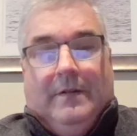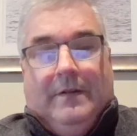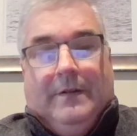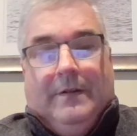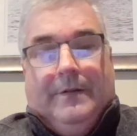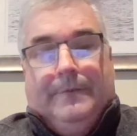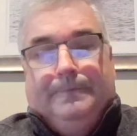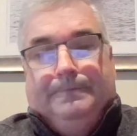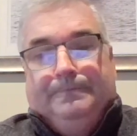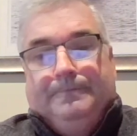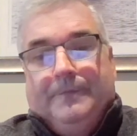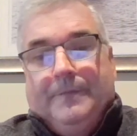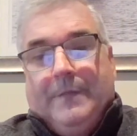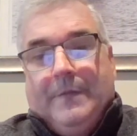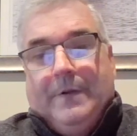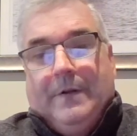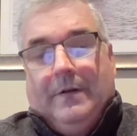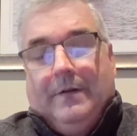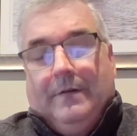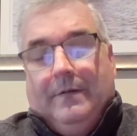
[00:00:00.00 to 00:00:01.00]
um,
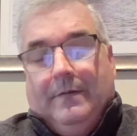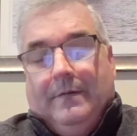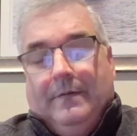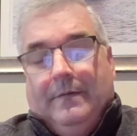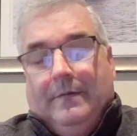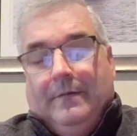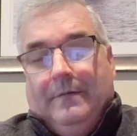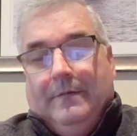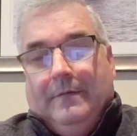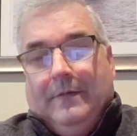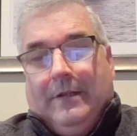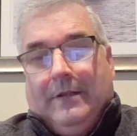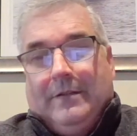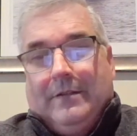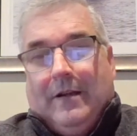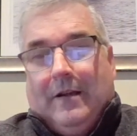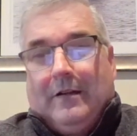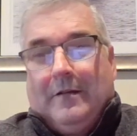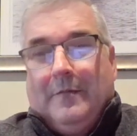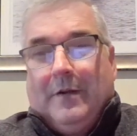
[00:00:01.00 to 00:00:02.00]
you, we could
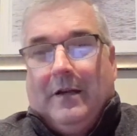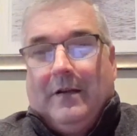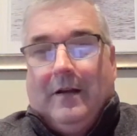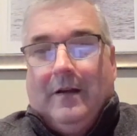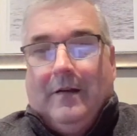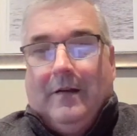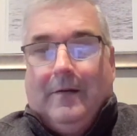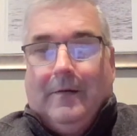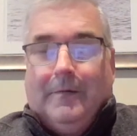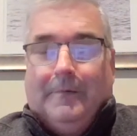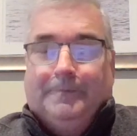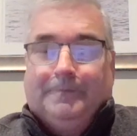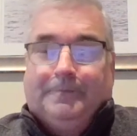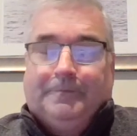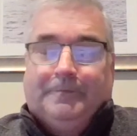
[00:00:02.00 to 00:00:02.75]
talk about how.